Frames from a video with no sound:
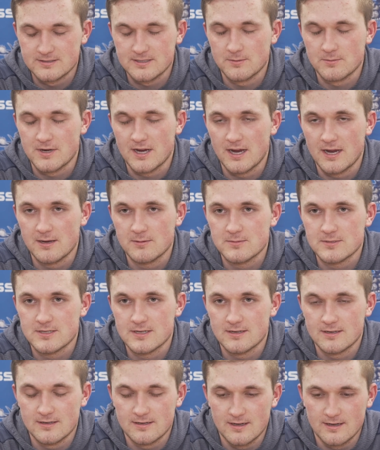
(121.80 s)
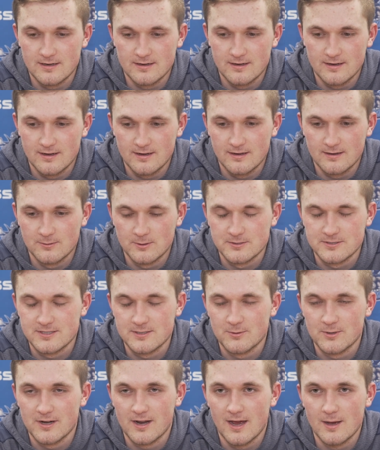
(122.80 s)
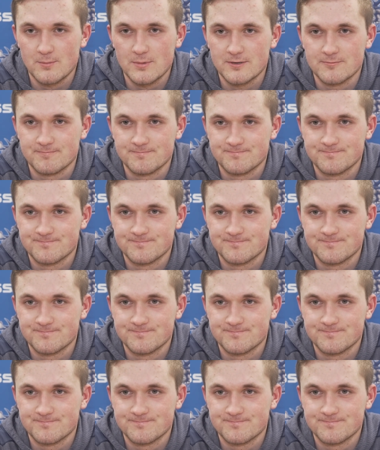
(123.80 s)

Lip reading: some games, and then we'll see what happens.